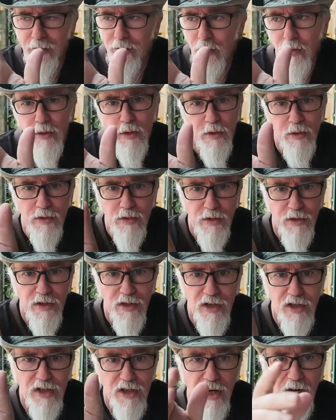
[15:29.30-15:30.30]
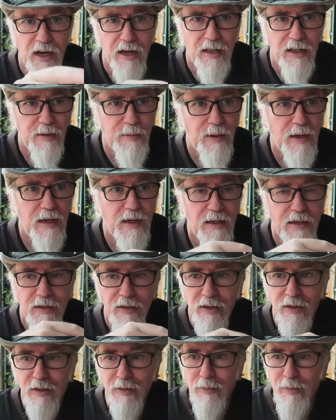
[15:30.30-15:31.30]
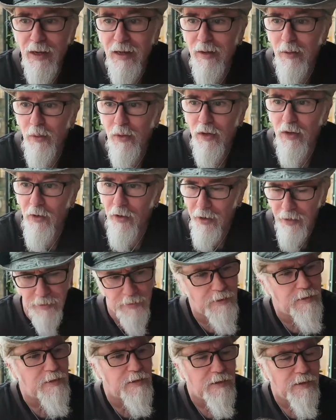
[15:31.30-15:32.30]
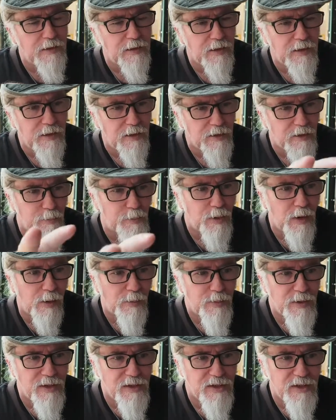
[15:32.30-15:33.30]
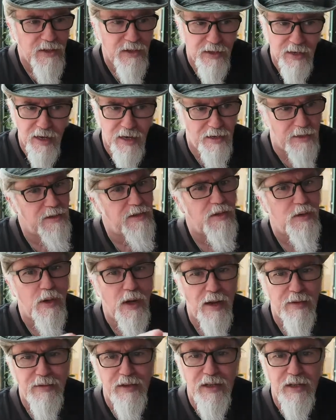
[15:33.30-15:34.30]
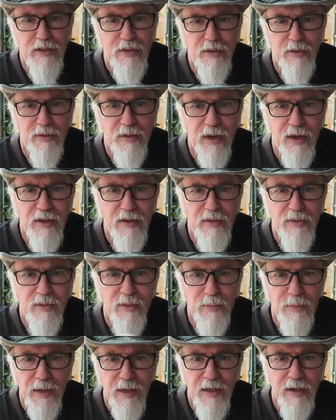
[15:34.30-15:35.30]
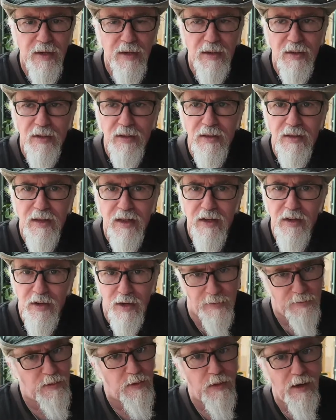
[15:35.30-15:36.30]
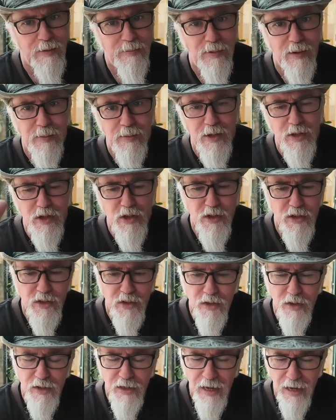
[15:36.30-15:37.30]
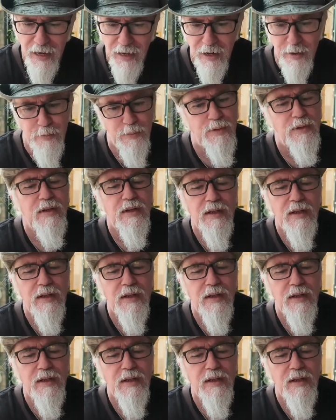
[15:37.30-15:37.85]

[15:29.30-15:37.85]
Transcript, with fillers: kudos to DJI, they made it, made it work great. The problem is, is that you have an interface from here that you have to grant permissions to the app.